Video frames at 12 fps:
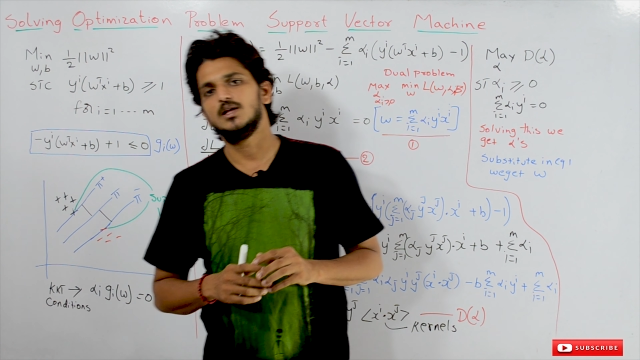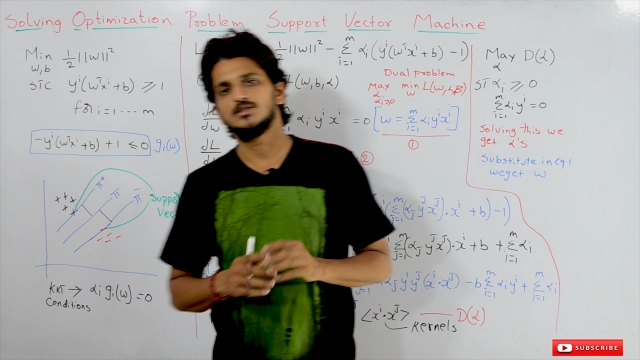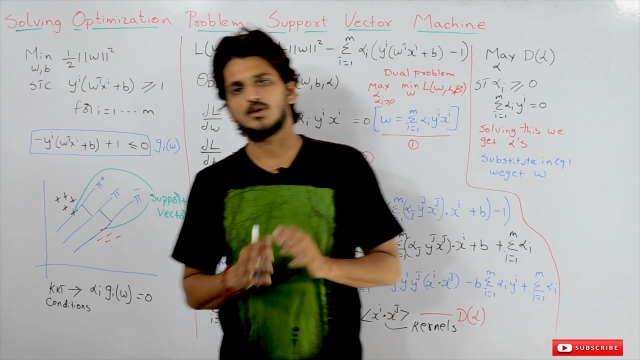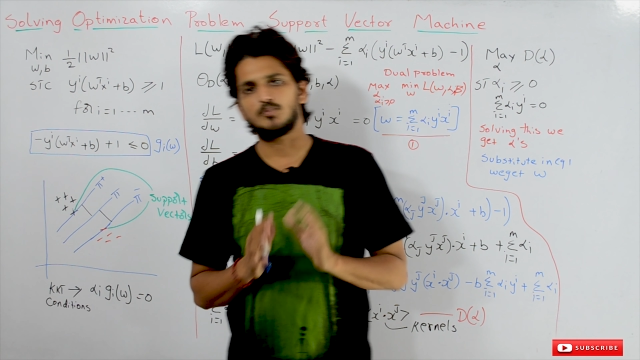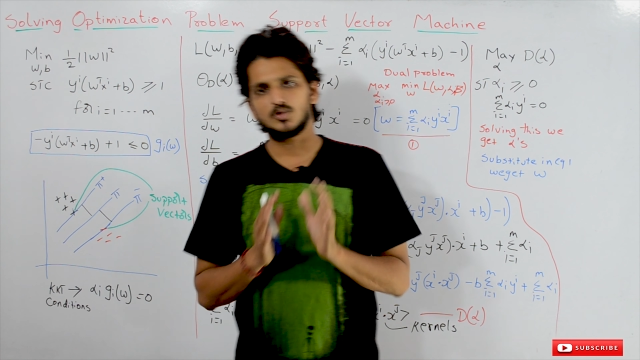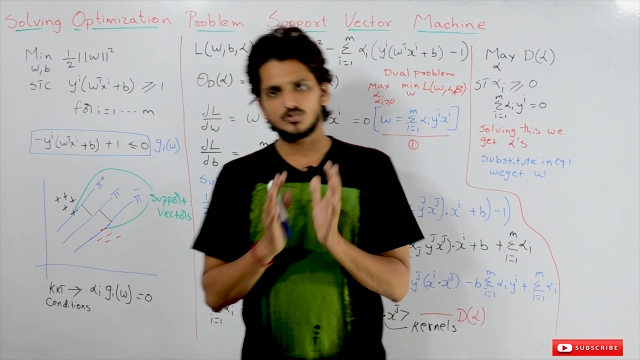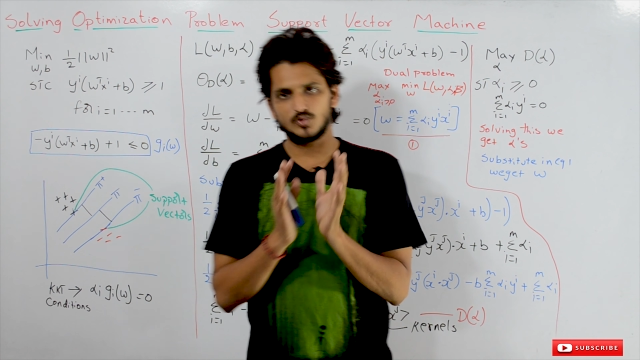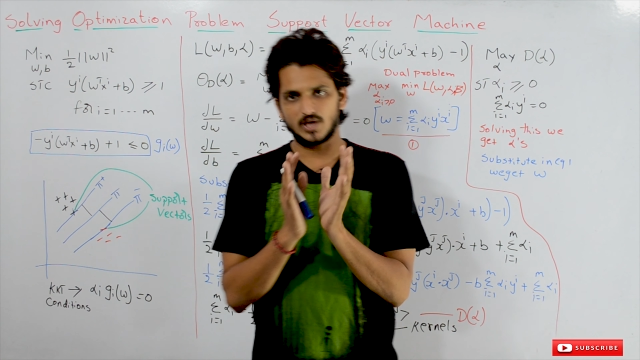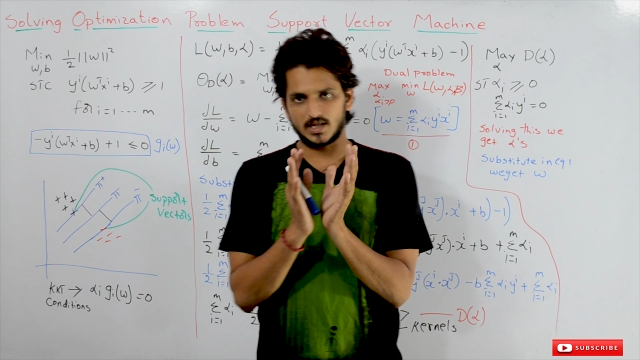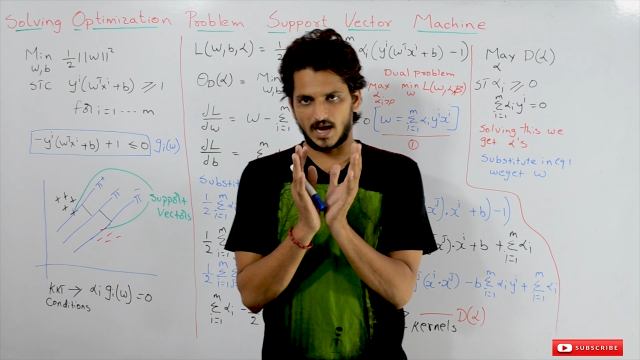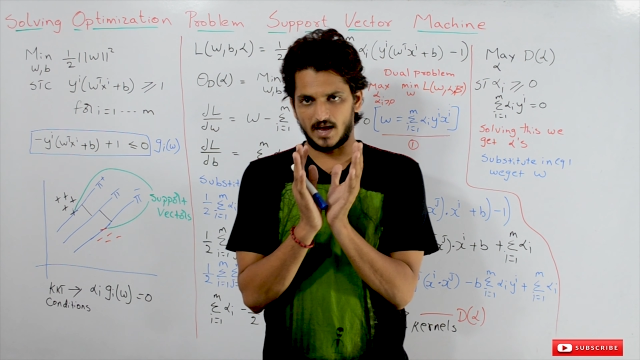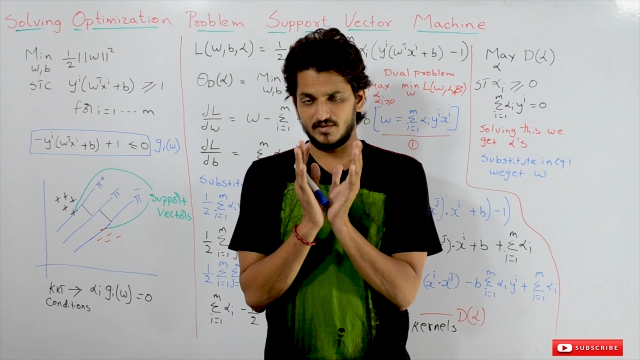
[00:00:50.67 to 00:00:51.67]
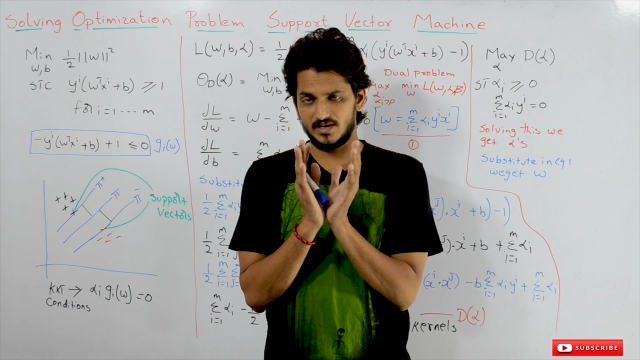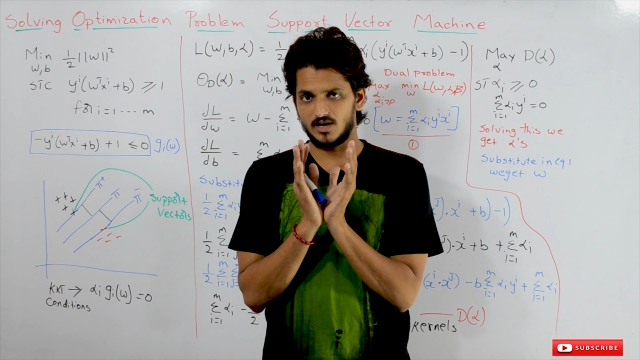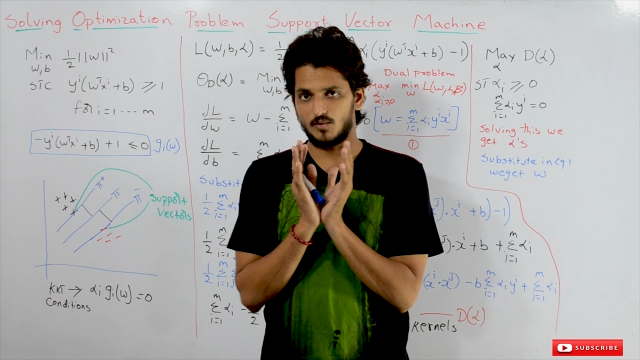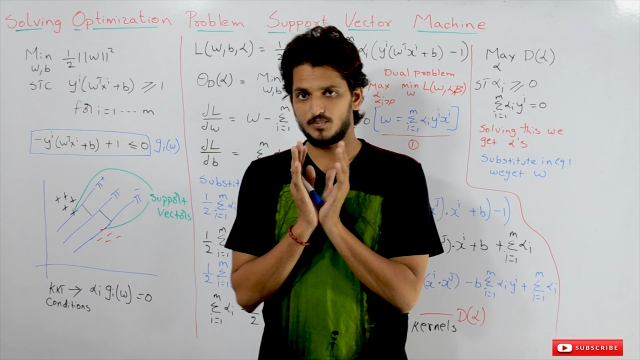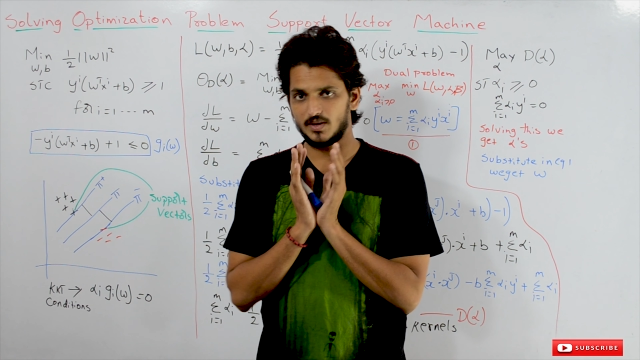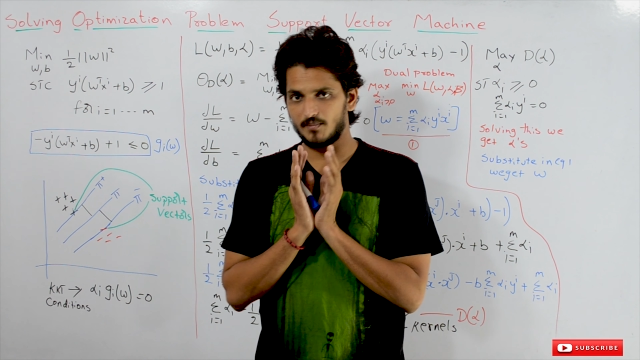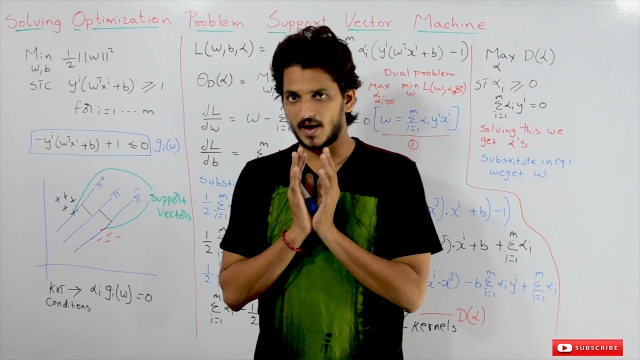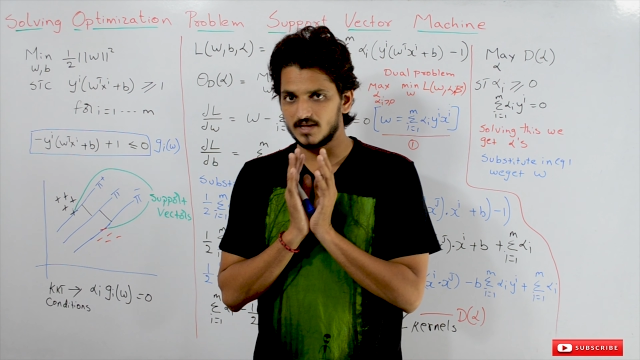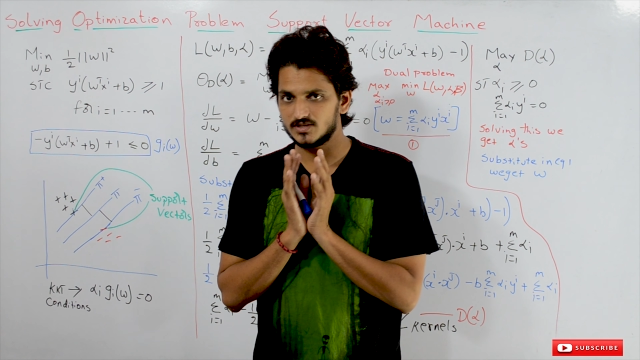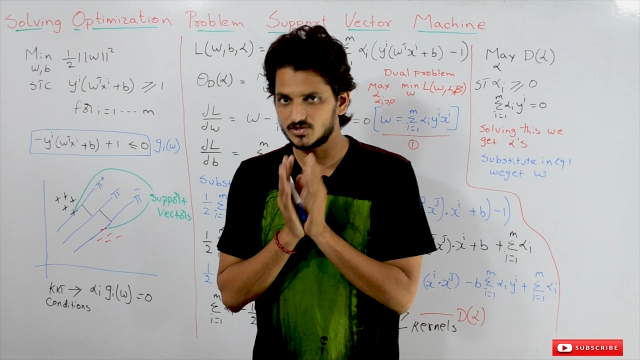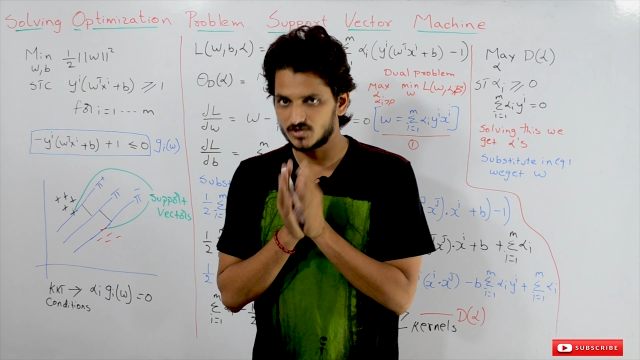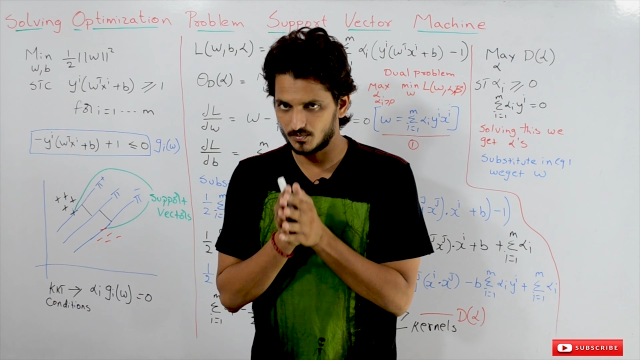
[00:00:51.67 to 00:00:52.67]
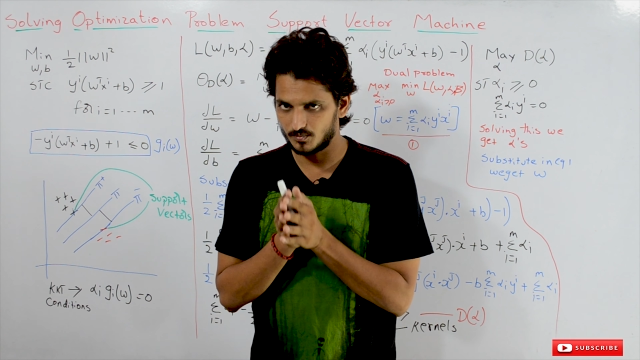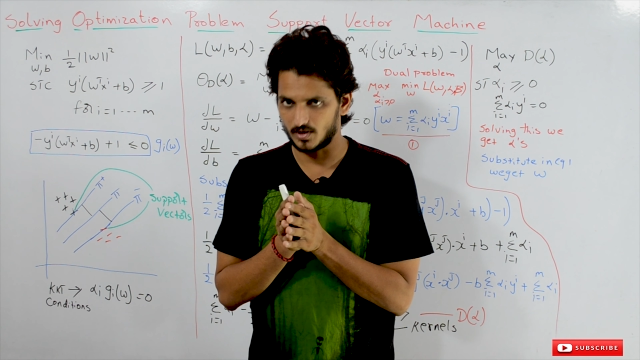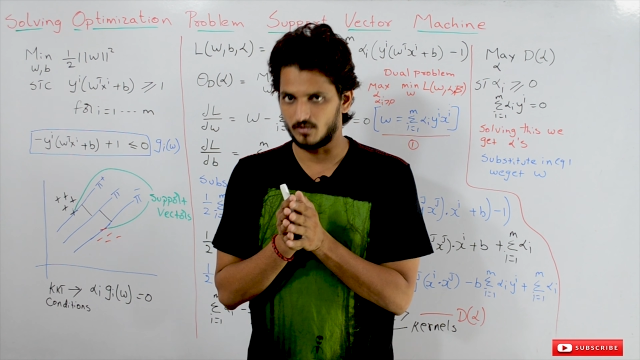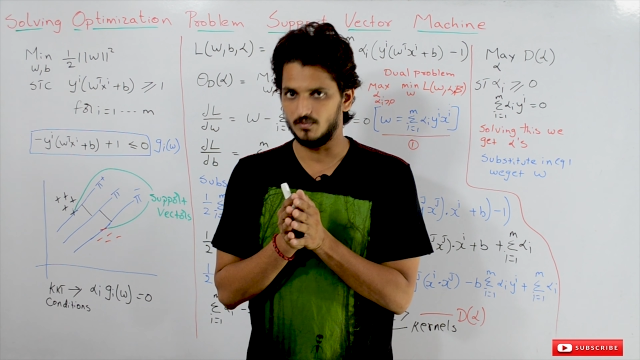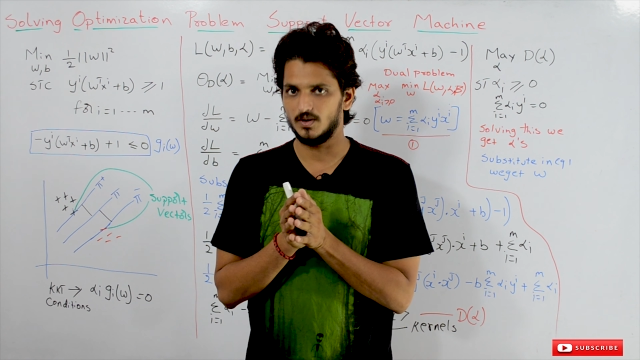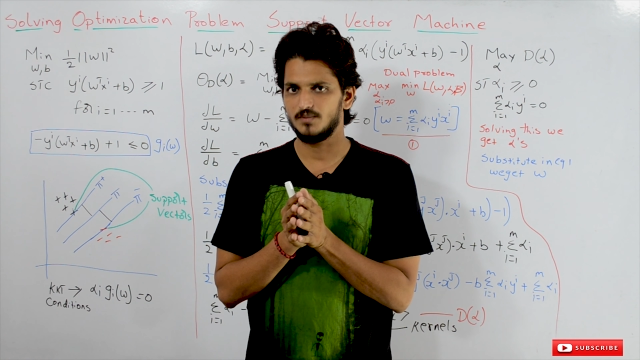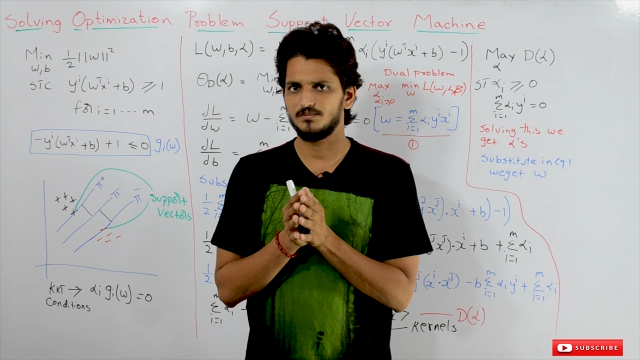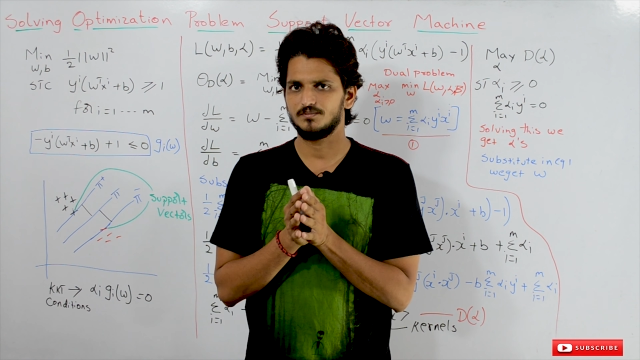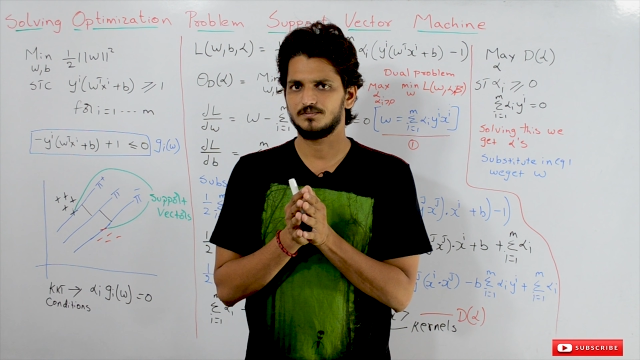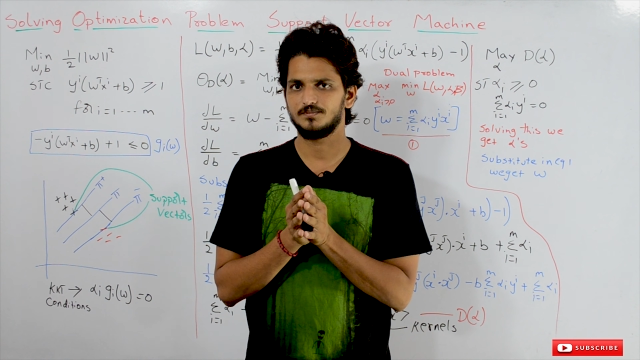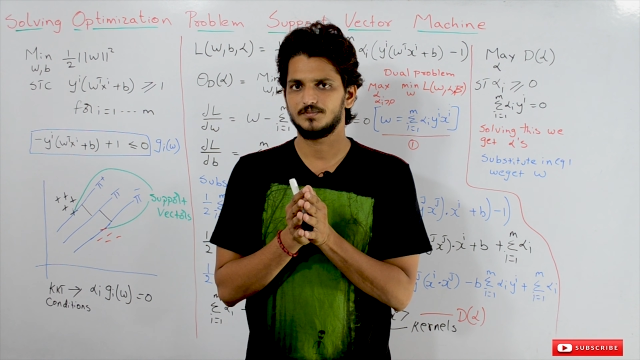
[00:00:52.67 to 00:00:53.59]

Suppose we are having an optimization problem.